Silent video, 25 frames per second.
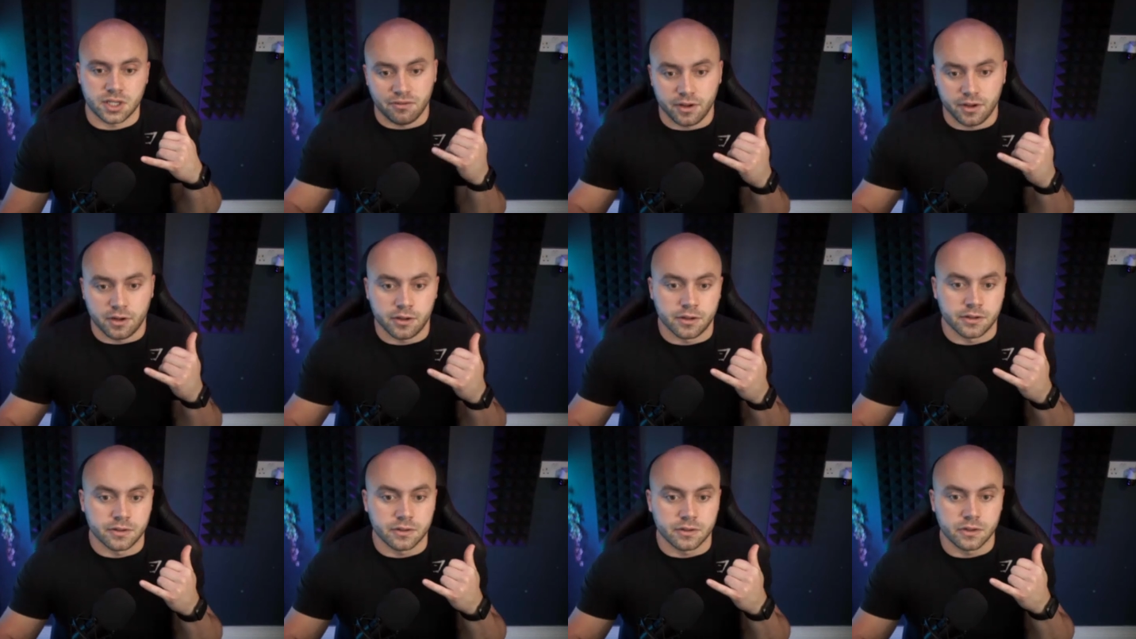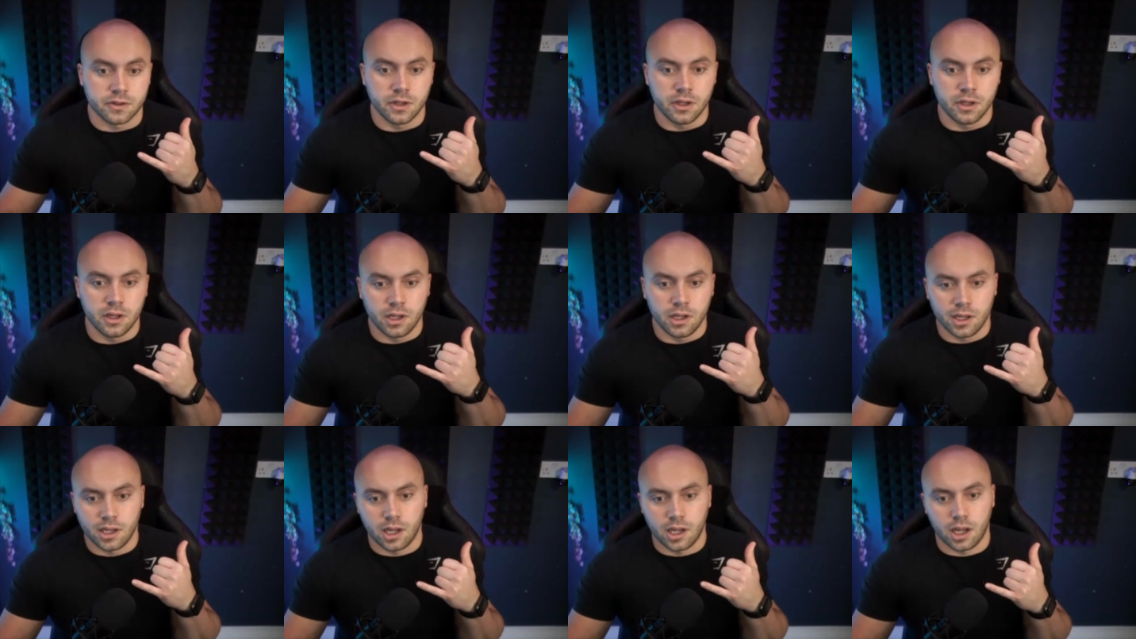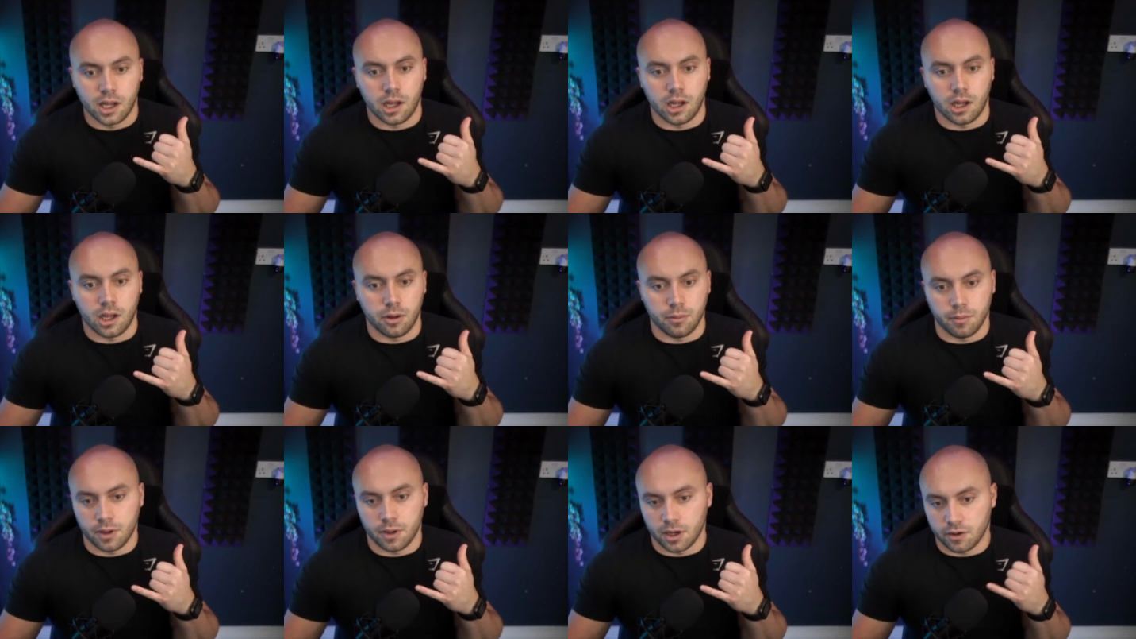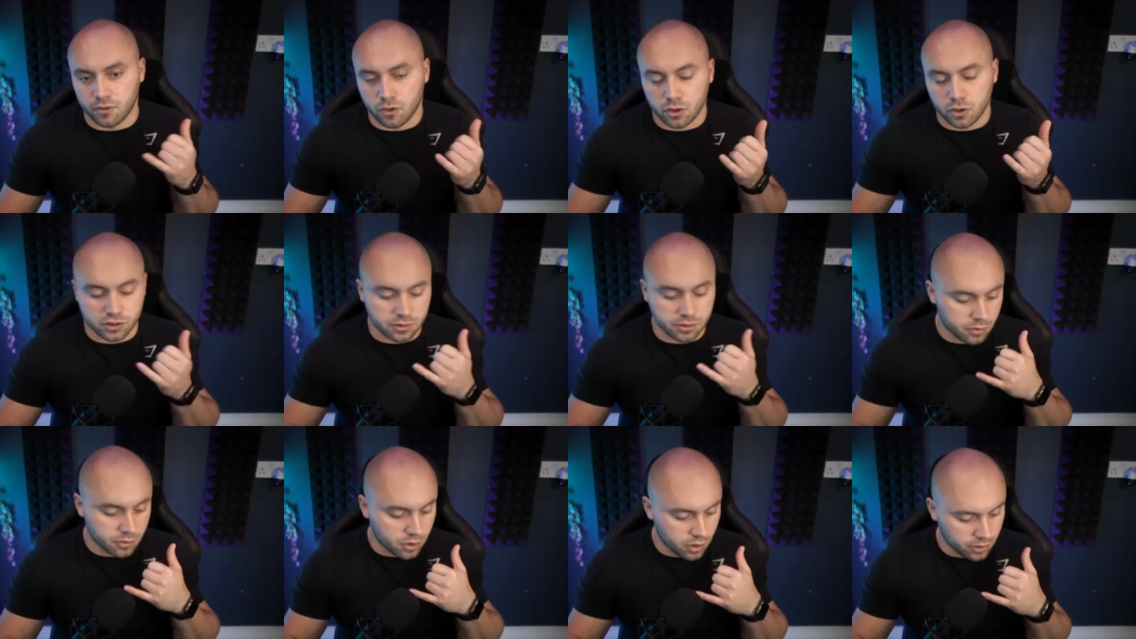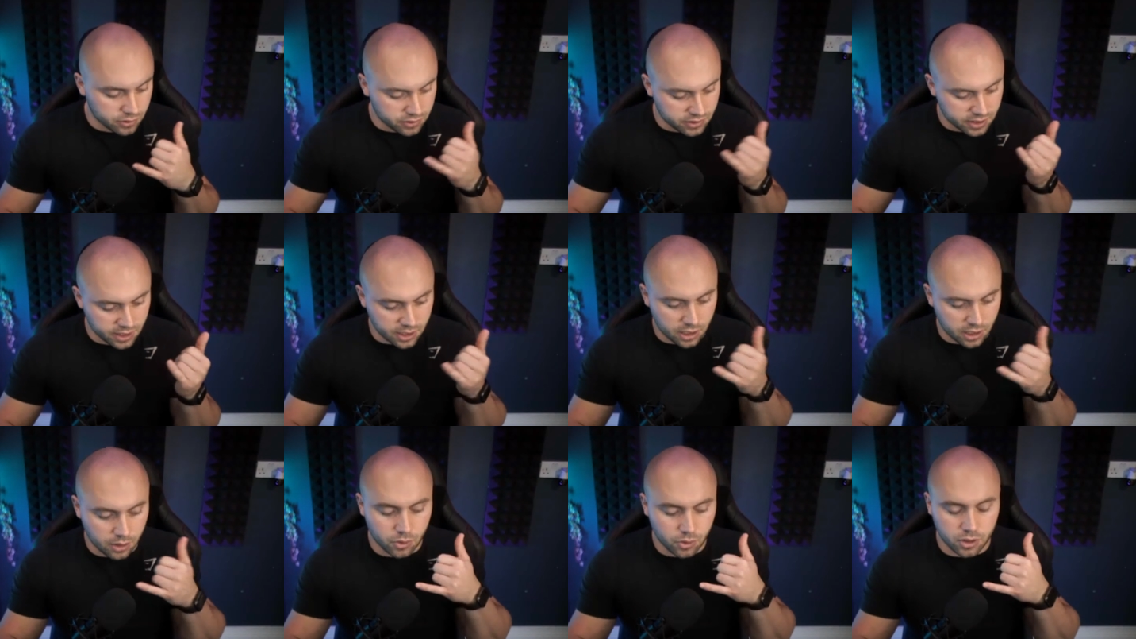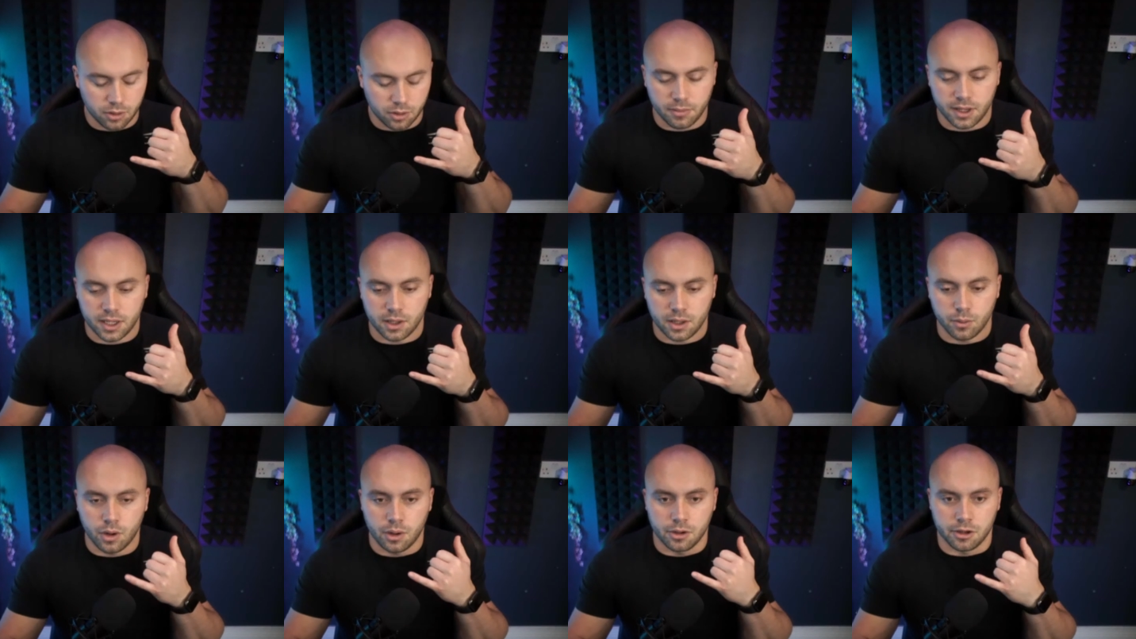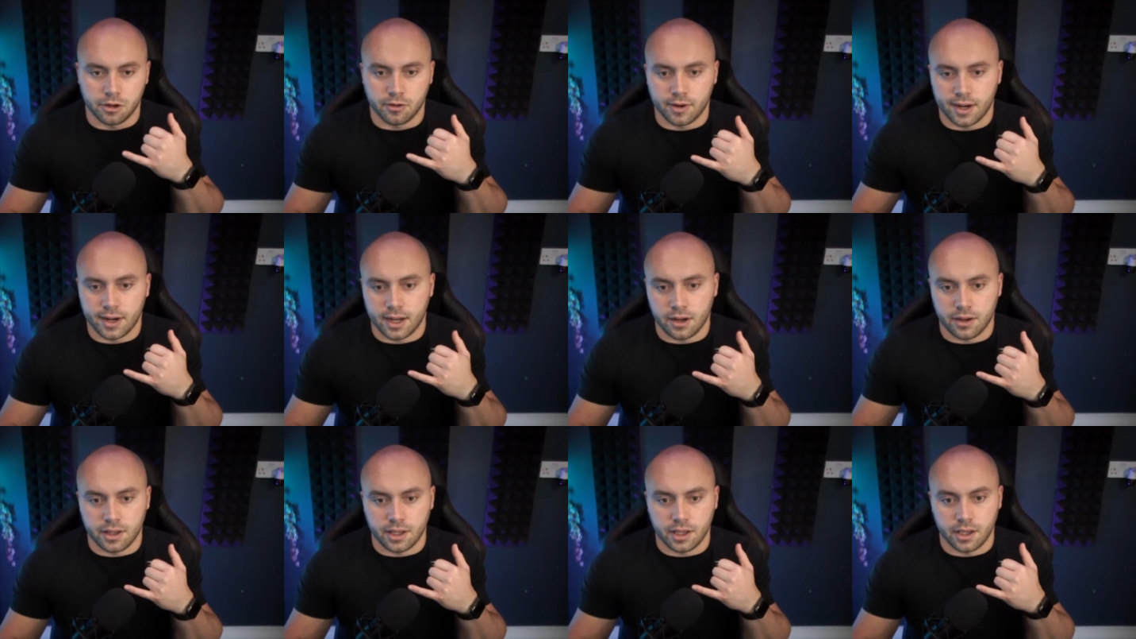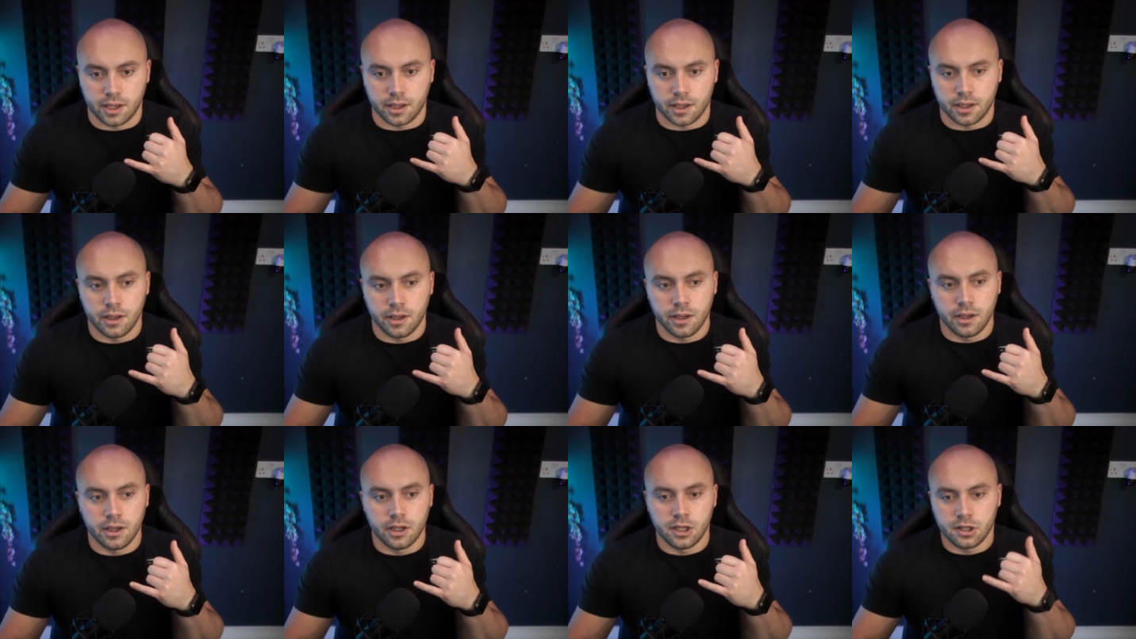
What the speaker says: of one of my villas. And I've got some content I want to make while you're out here.